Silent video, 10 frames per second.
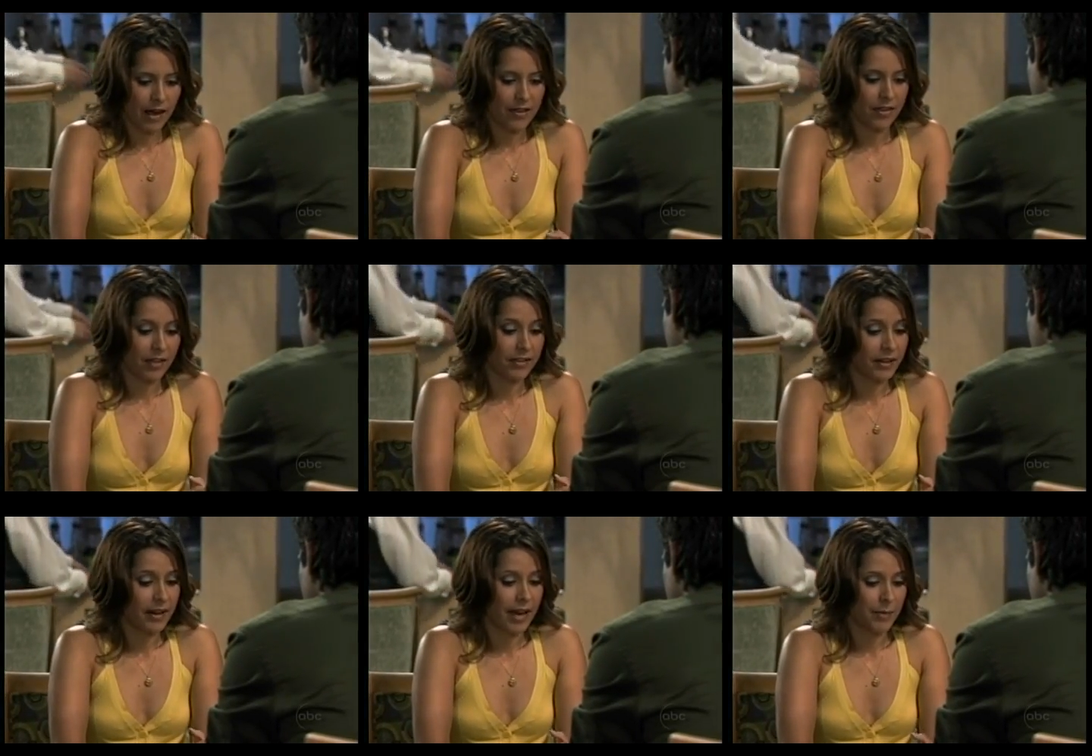I thought
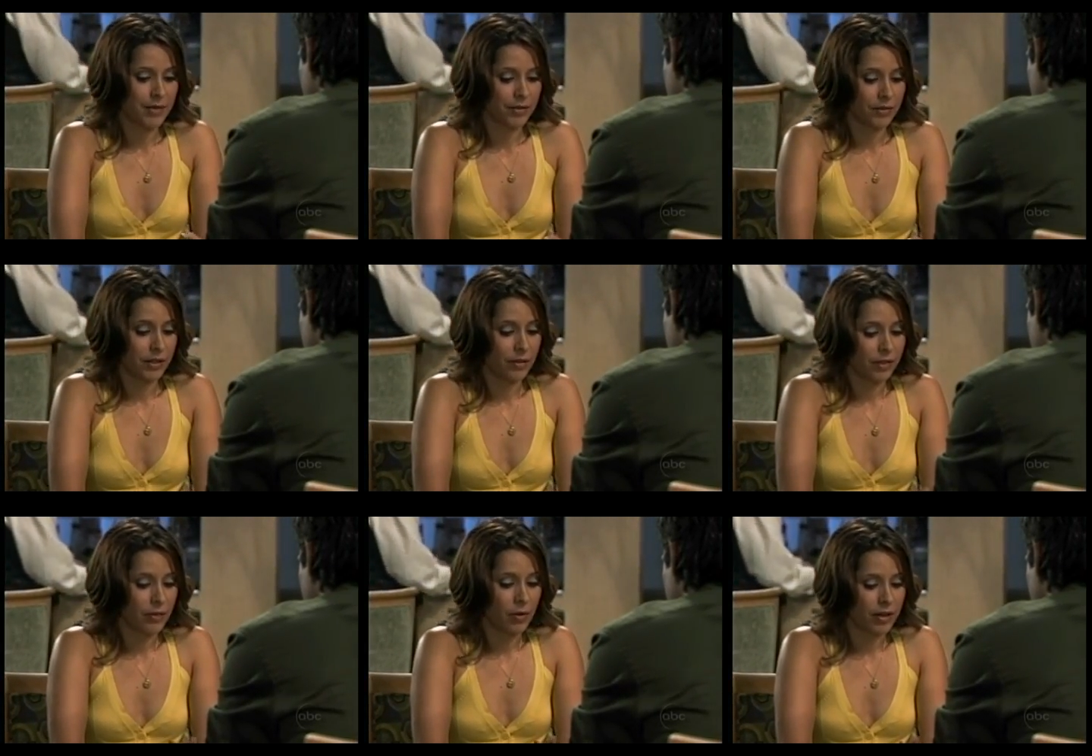that I absolutely
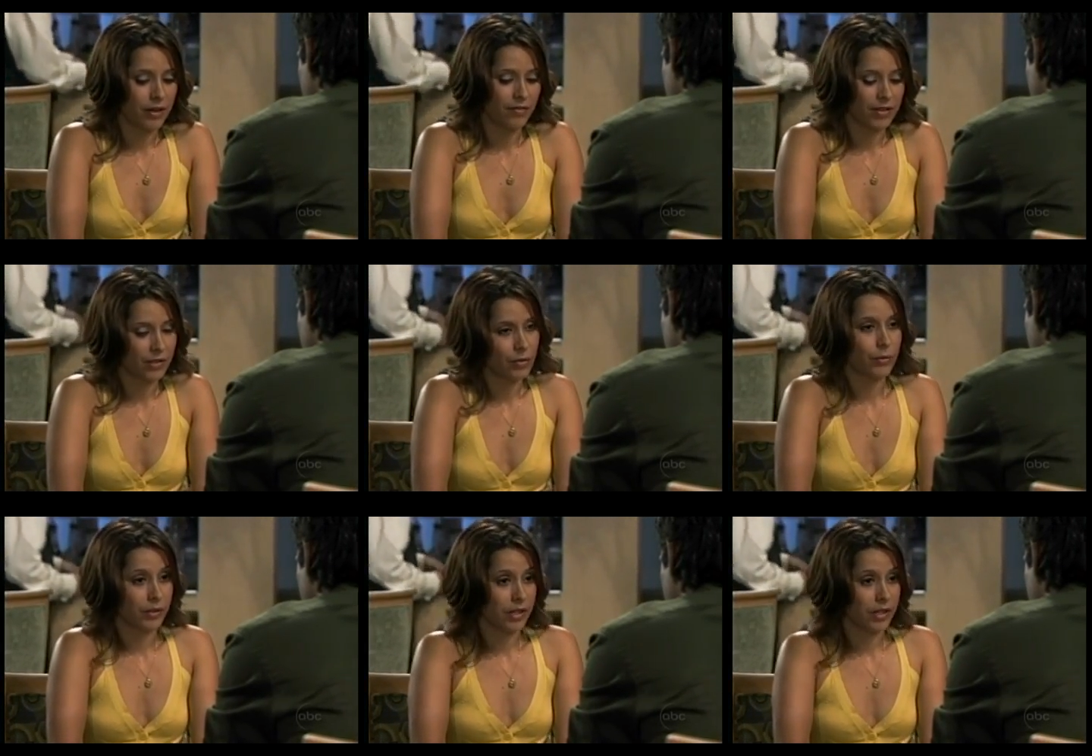only wanted a physical